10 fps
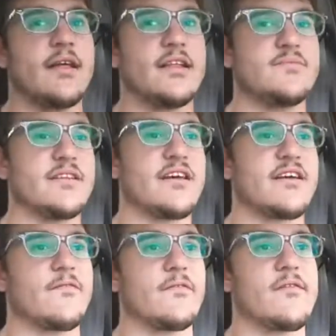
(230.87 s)
It's been
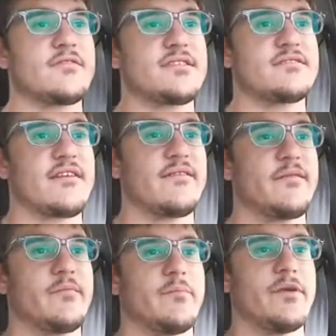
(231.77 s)
like forever since I've
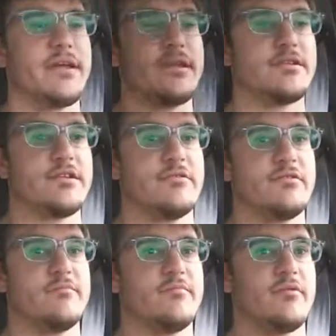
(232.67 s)
even been to Union Point.